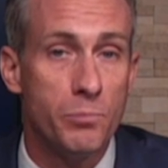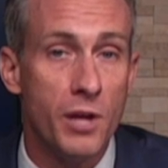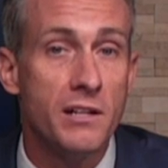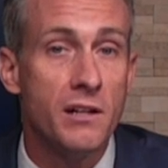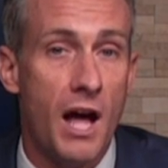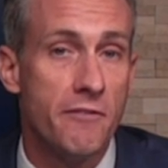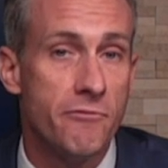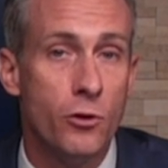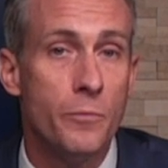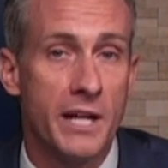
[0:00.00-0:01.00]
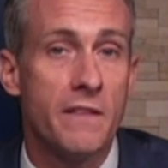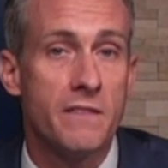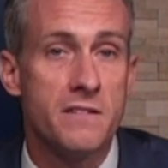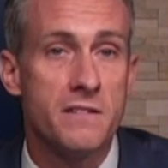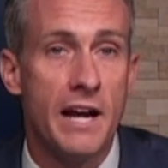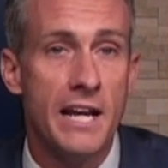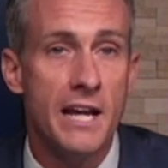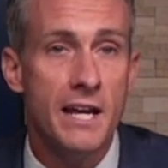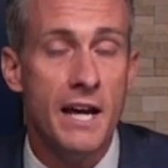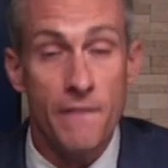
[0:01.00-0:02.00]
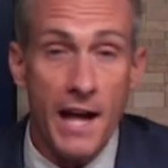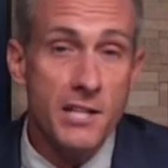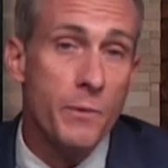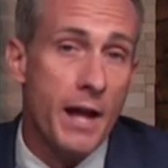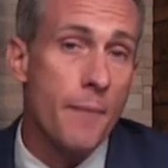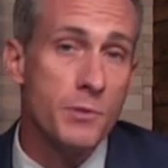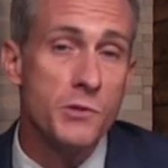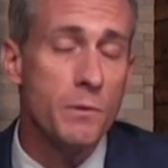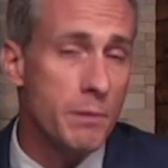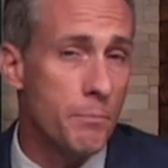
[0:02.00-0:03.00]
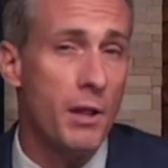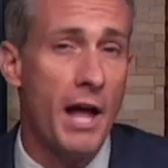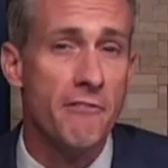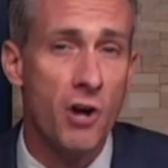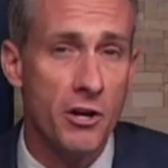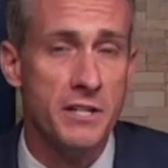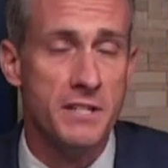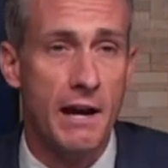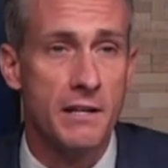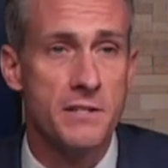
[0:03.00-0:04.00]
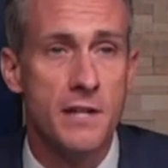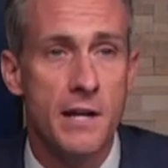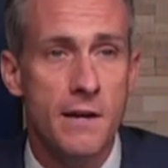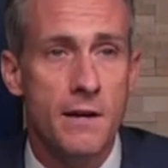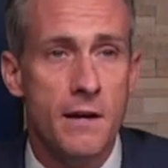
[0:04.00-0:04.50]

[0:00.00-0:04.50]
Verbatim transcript: with blood clot forming at the site, and that's what happens when people have heart attacks.